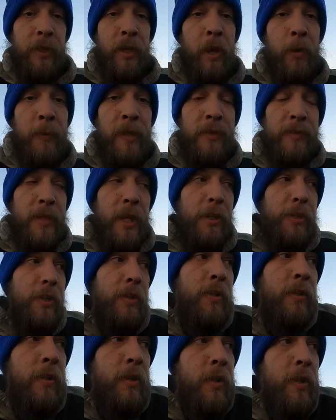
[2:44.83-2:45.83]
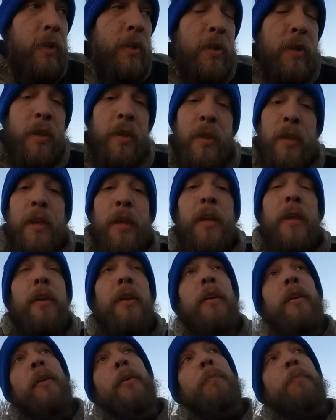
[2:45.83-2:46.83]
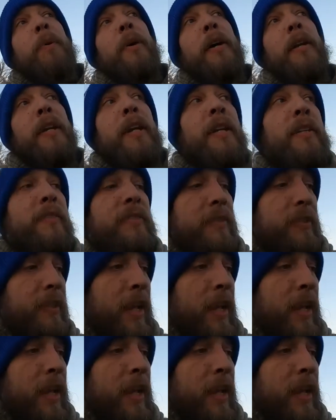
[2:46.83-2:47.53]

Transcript: in the comment section but it's